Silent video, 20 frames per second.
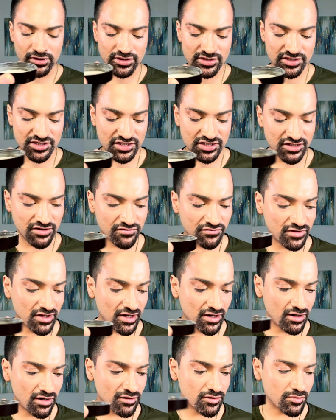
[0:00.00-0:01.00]
Gonna sift
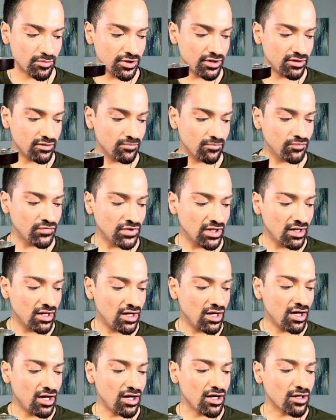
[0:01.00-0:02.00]
that out a bit.
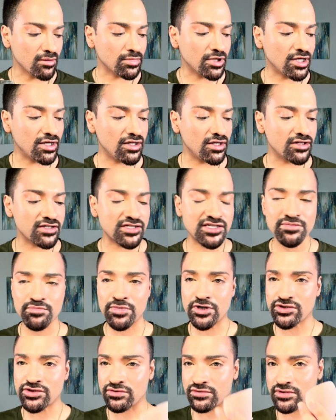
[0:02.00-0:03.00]
And I'm getting a
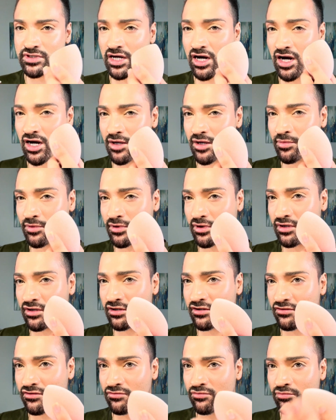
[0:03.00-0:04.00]
special type
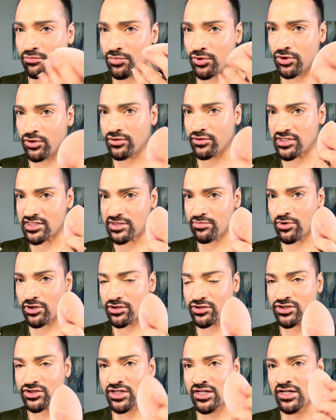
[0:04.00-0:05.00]
of beauty
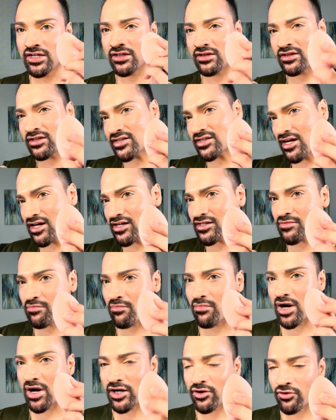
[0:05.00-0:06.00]
sponge. This has
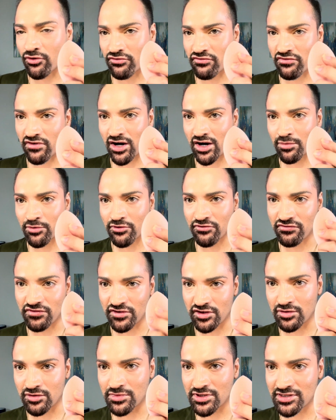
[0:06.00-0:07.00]
microfiber
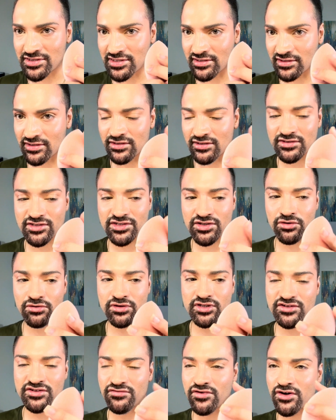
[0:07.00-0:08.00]
filaments in it, so
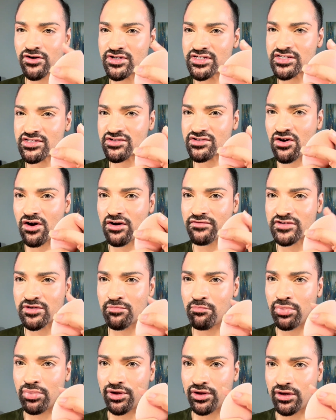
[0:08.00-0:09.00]
it's very soft
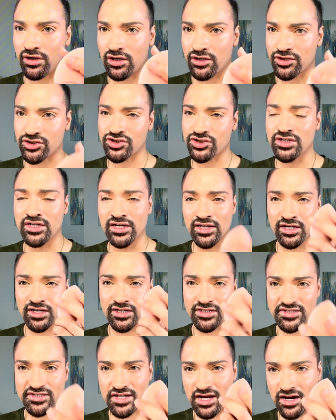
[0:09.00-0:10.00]
and plush.
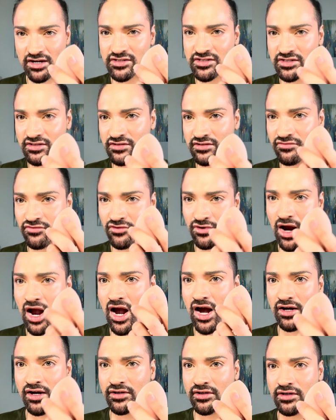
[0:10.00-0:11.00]
It's excellent for
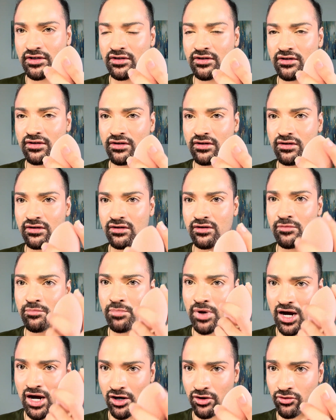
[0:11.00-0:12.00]
adding
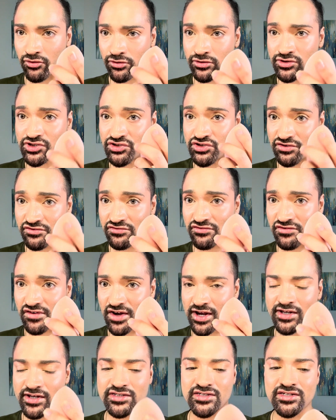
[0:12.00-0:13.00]
powder to the
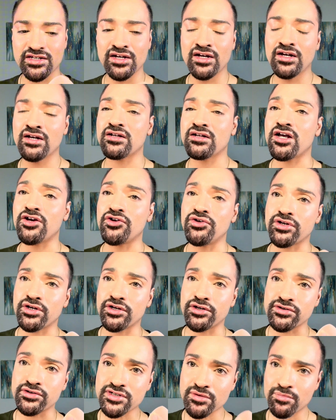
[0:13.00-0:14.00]
face. Now you
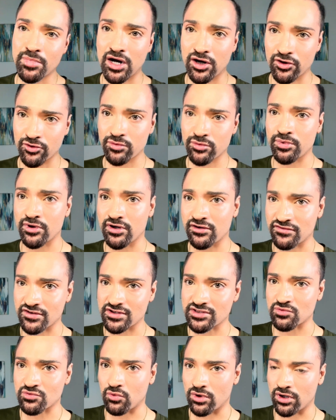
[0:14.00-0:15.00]
can use a powder puff
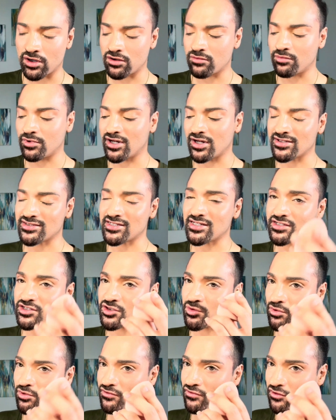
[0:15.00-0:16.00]
as well, but I tend
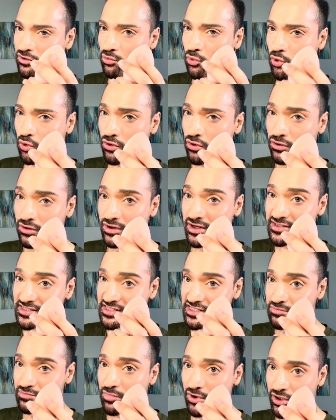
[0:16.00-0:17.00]
to prefer more a
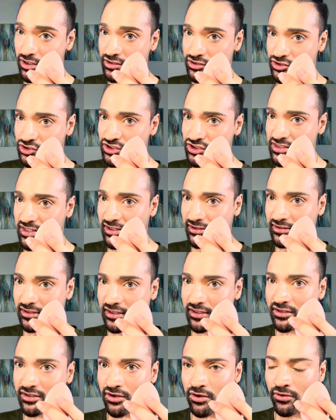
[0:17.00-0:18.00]
sponge
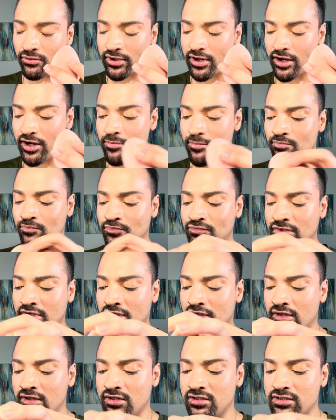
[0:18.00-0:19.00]
technique, okay?
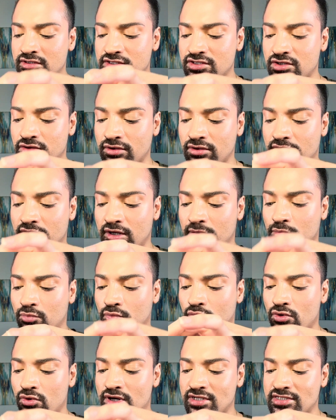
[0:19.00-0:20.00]
So again,
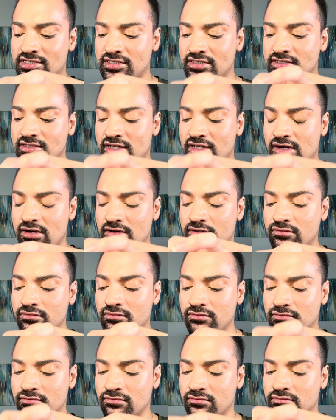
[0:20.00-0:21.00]
pressing down